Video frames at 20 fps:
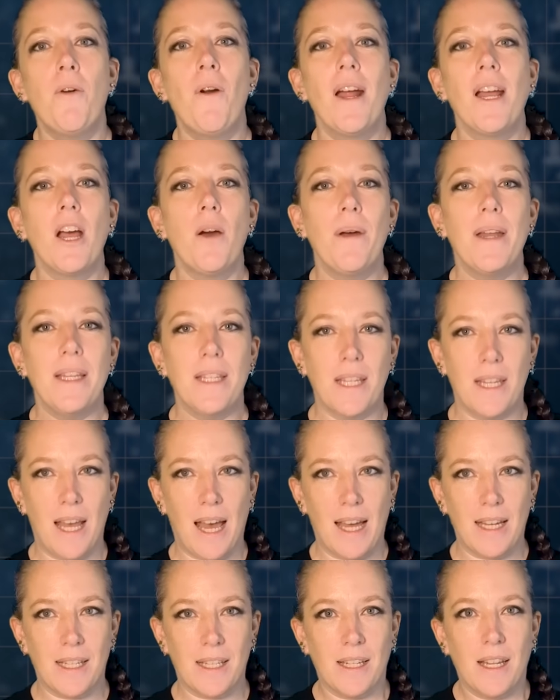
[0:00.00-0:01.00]
I go into
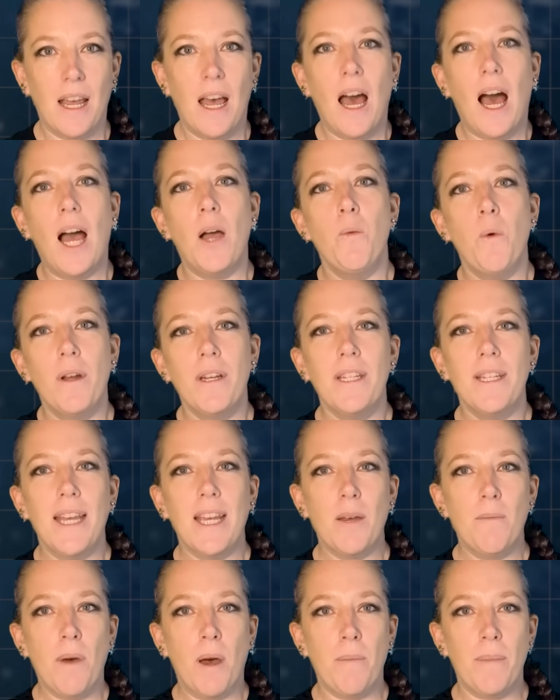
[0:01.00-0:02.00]
that, I want to
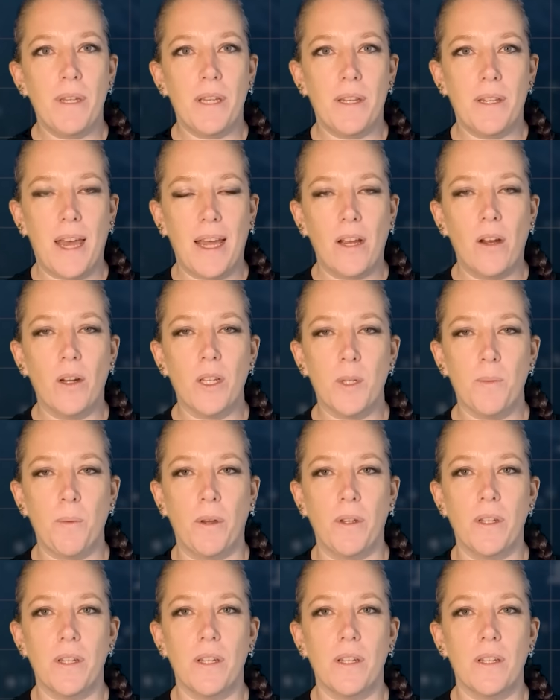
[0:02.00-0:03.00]
take a moment to thank our
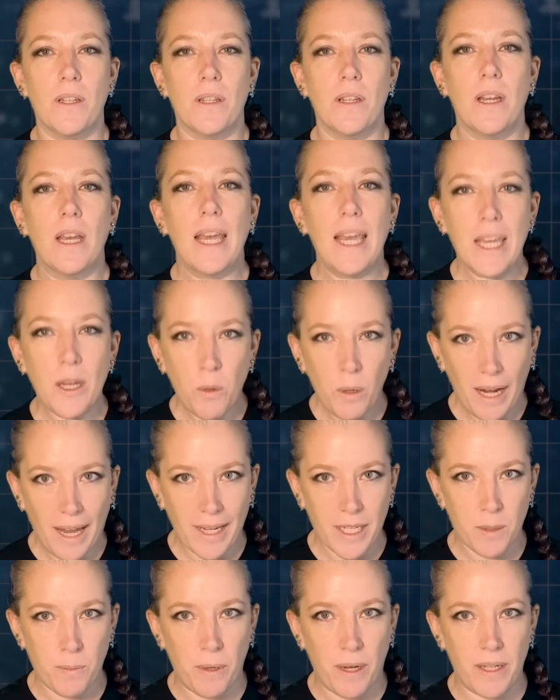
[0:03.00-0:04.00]
sponsors, Equal
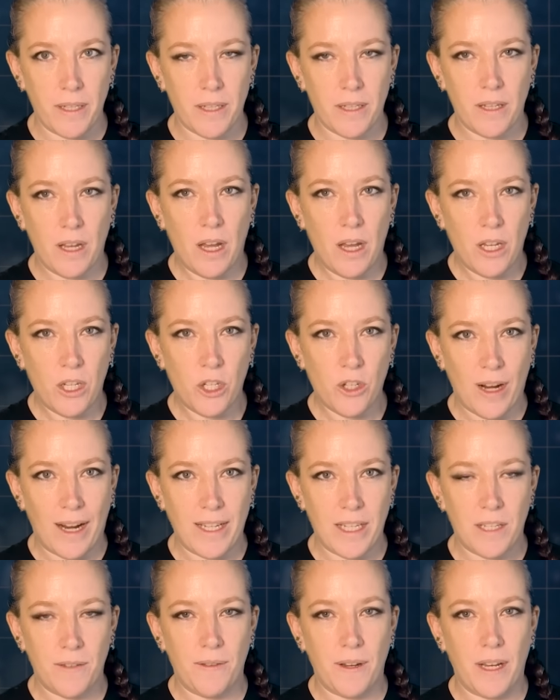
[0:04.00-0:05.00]
Experts,
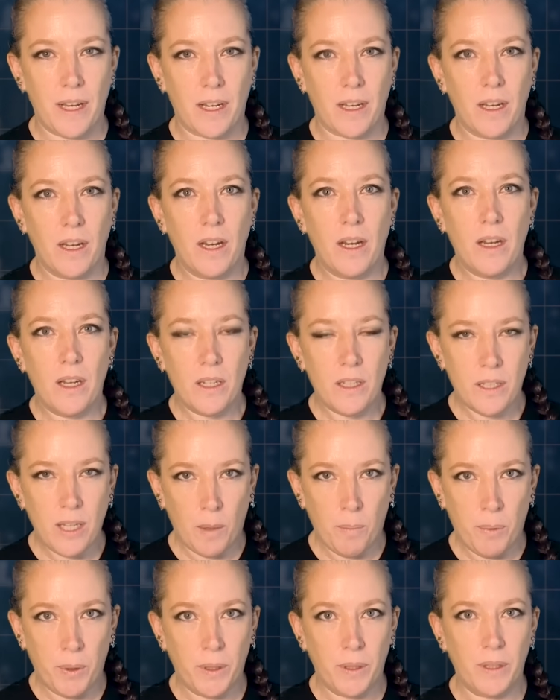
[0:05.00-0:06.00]
TransFICC,
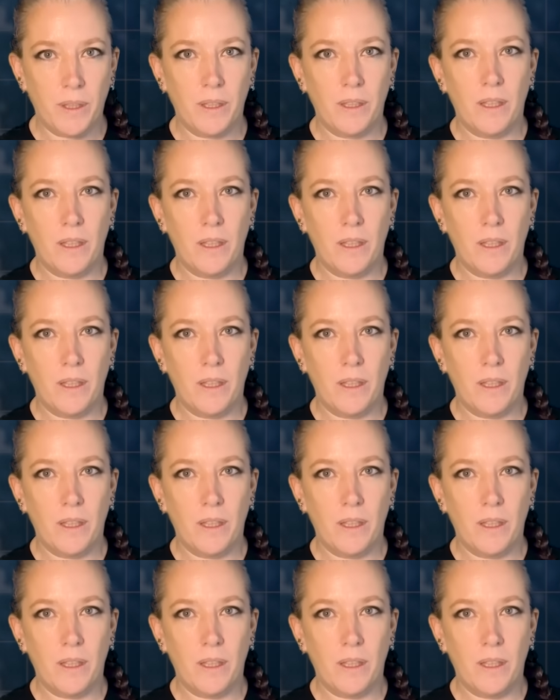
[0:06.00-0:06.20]
Tuple,